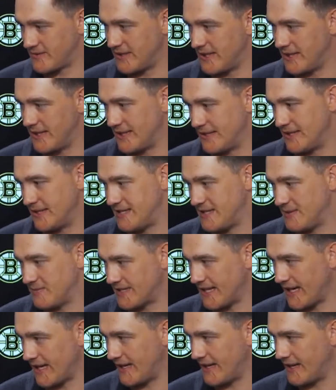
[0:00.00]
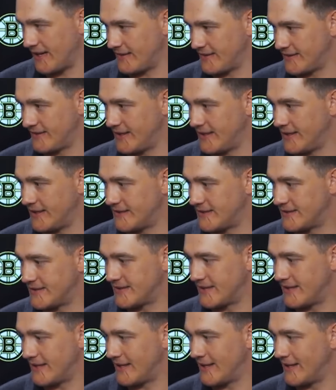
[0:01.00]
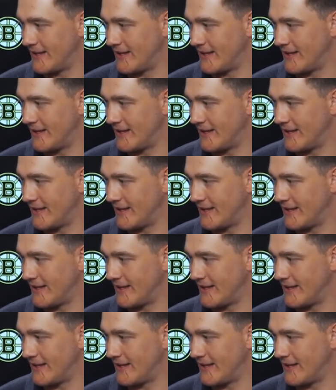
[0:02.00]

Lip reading: The teams I can. It's